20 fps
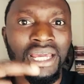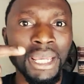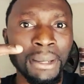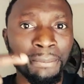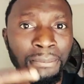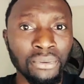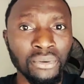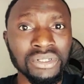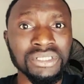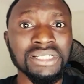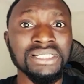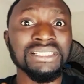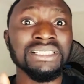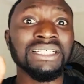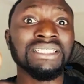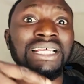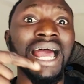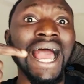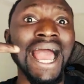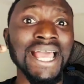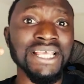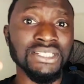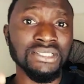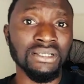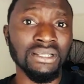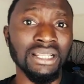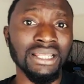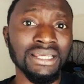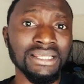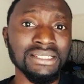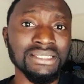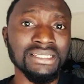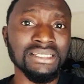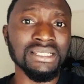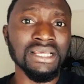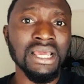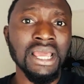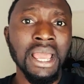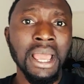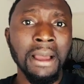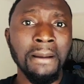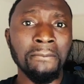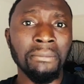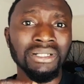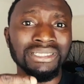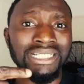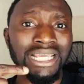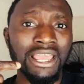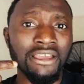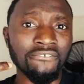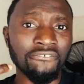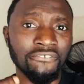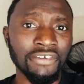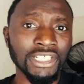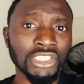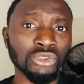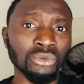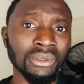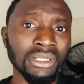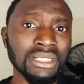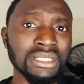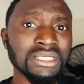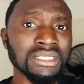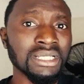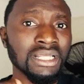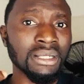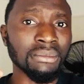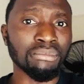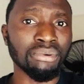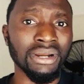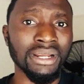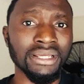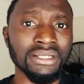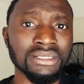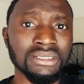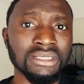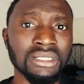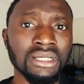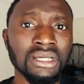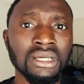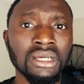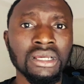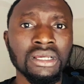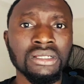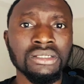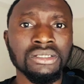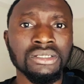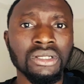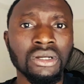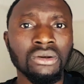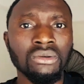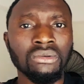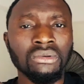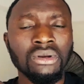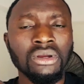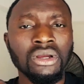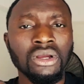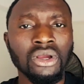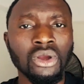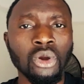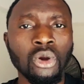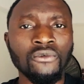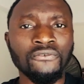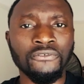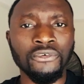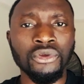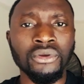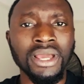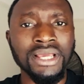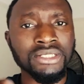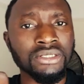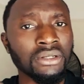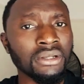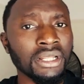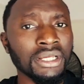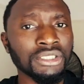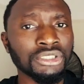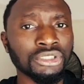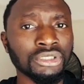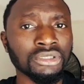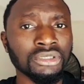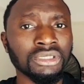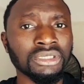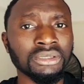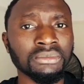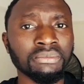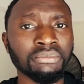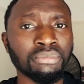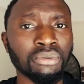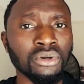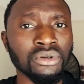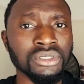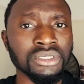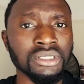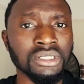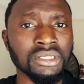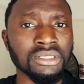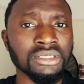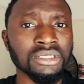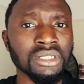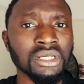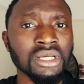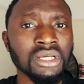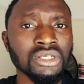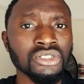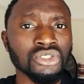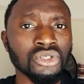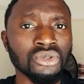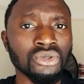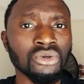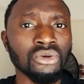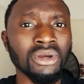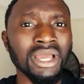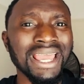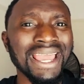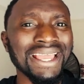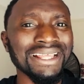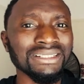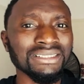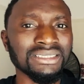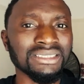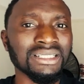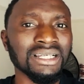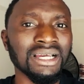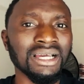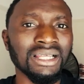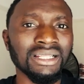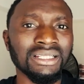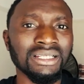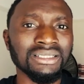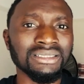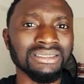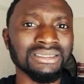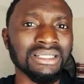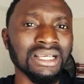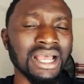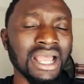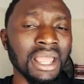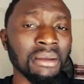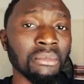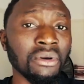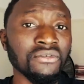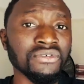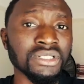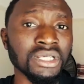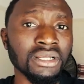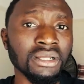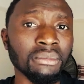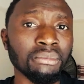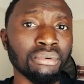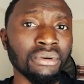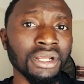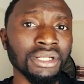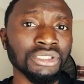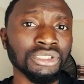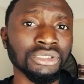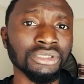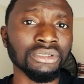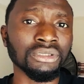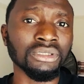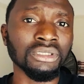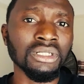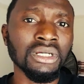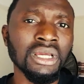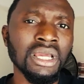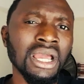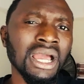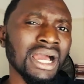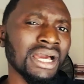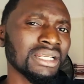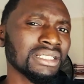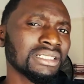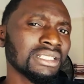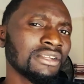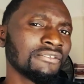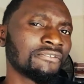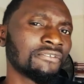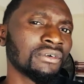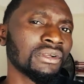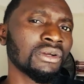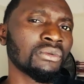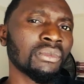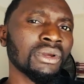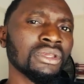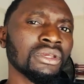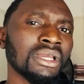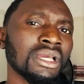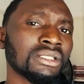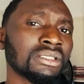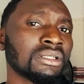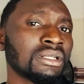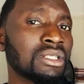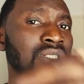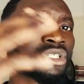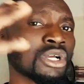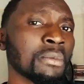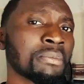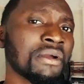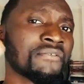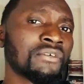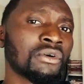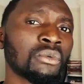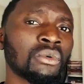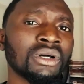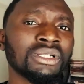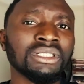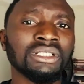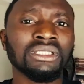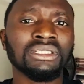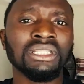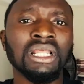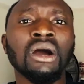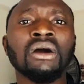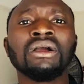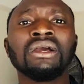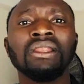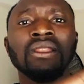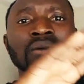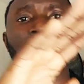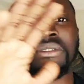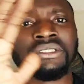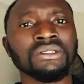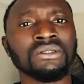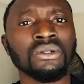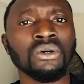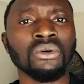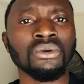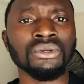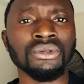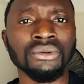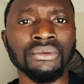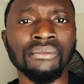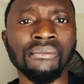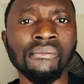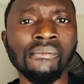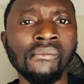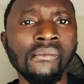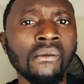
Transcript: A process that isolates but eventually celebrates. So go through your isolation process till you enter the time of celebration. And isn't it funny, when you get to the top, everyone now claims to know you.